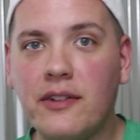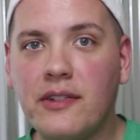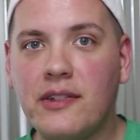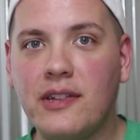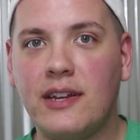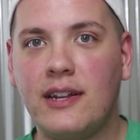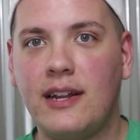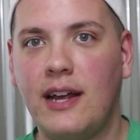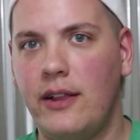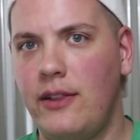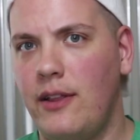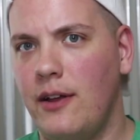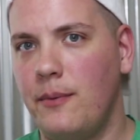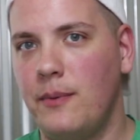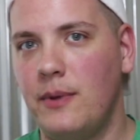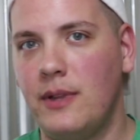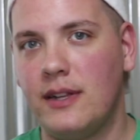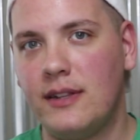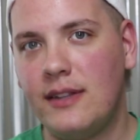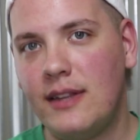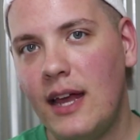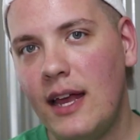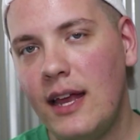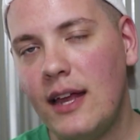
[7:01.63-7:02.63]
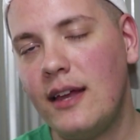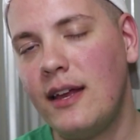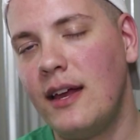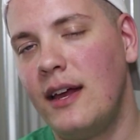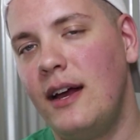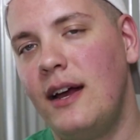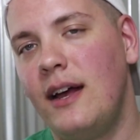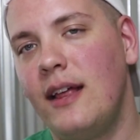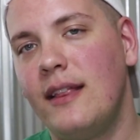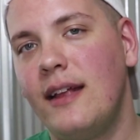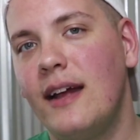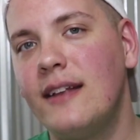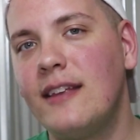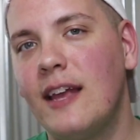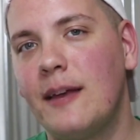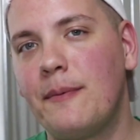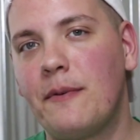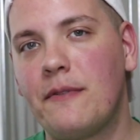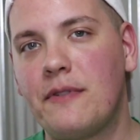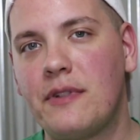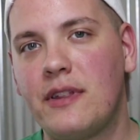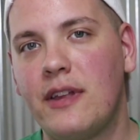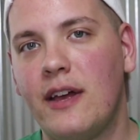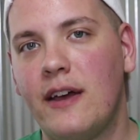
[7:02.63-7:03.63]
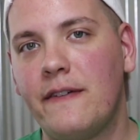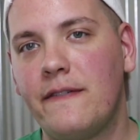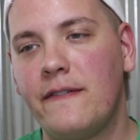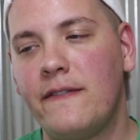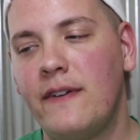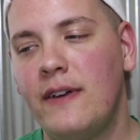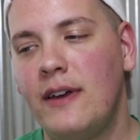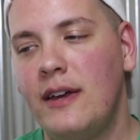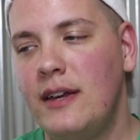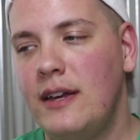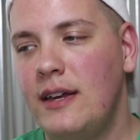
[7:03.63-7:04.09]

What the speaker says: is it, how long will it take, that type of stuff.